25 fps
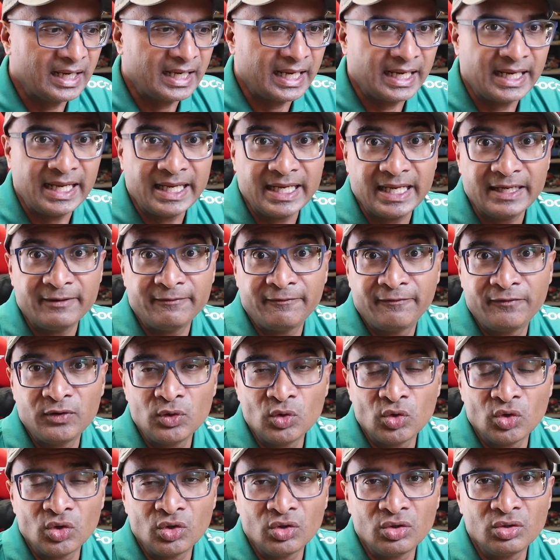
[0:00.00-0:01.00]
Can I get
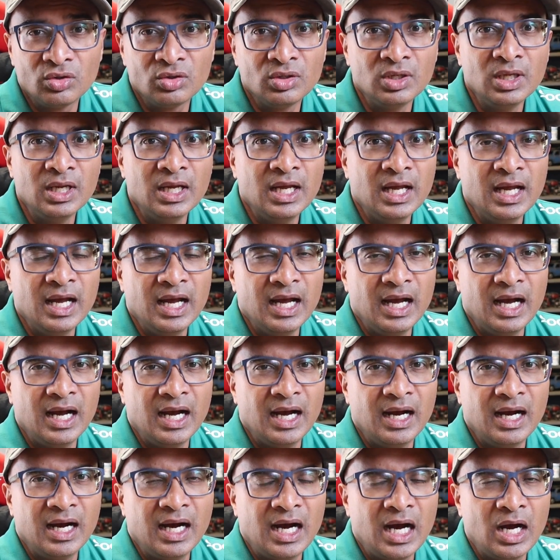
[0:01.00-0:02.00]
fuel?
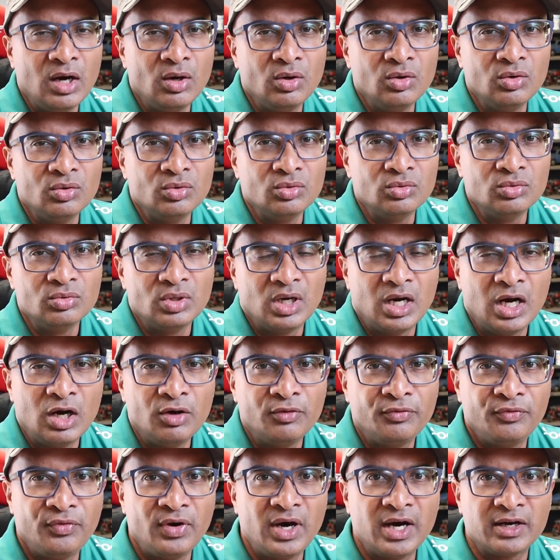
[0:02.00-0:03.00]

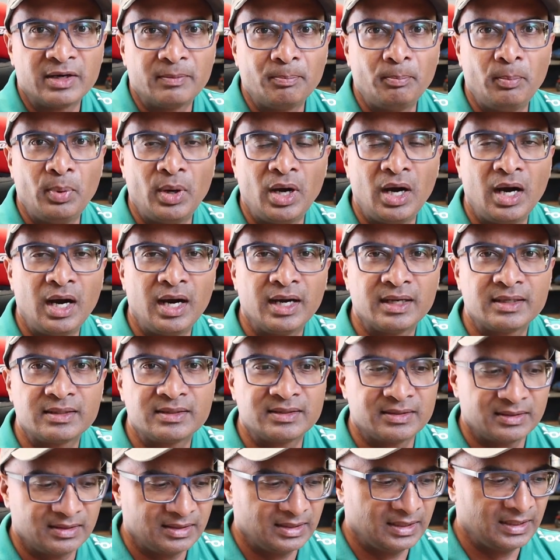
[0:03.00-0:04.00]
How far
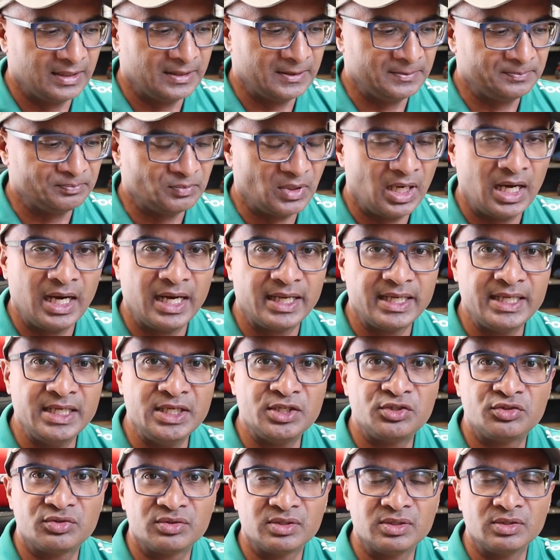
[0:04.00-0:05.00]
apart are
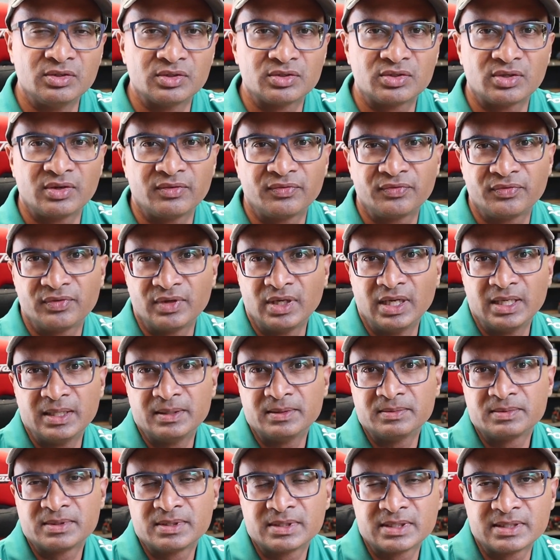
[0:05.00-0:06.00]
each
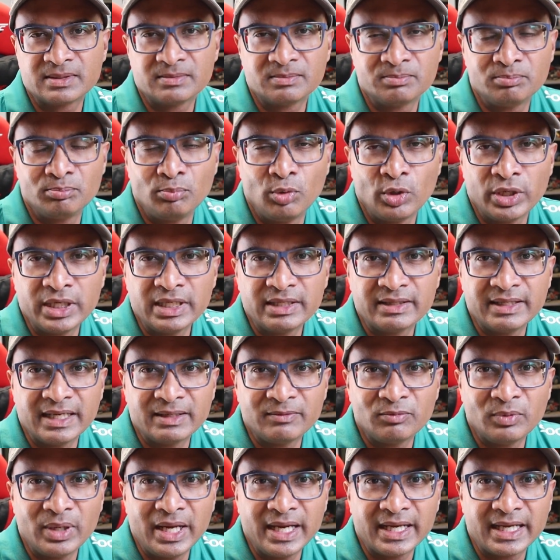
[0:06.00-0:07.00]
point
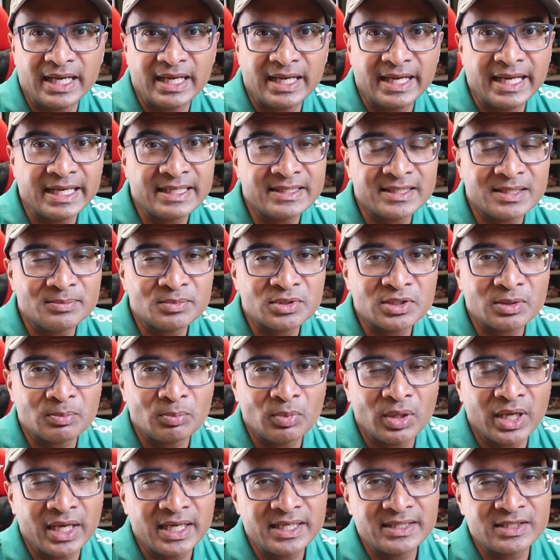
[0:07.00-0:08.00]
that where I can get some
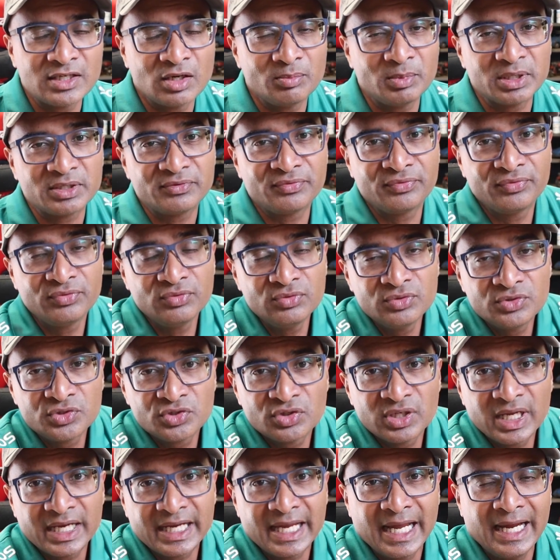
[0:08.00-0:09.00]
supplies? How much food
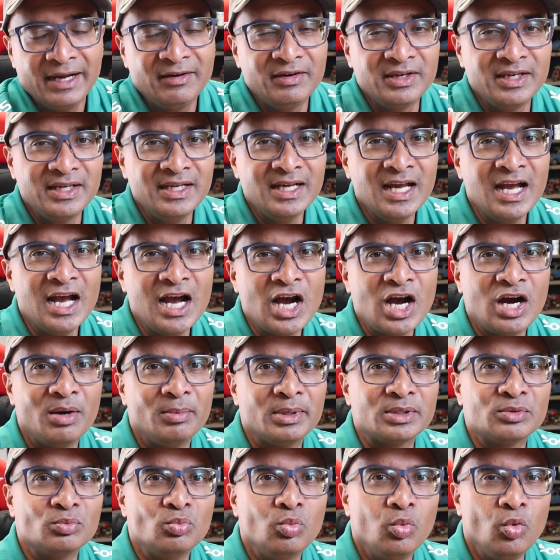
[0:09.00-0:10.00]
should I carry?
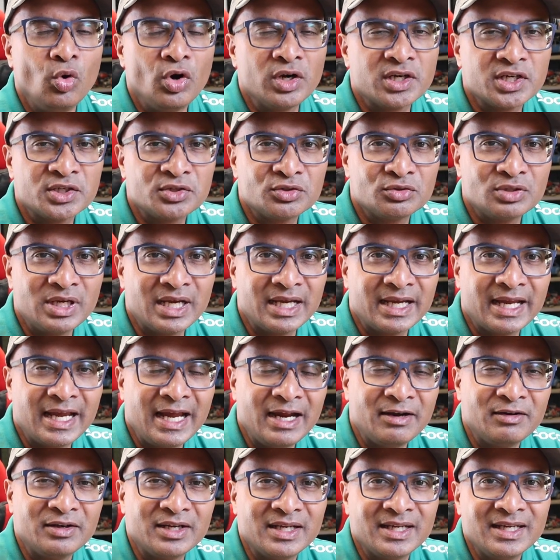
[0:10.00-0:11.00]
How much water should I
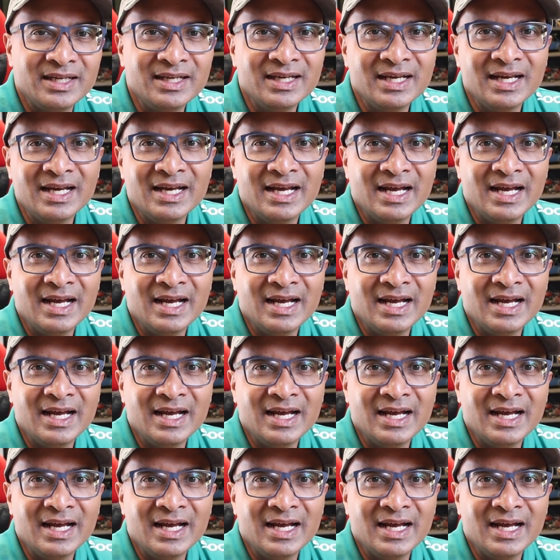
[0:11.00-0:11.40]
carry?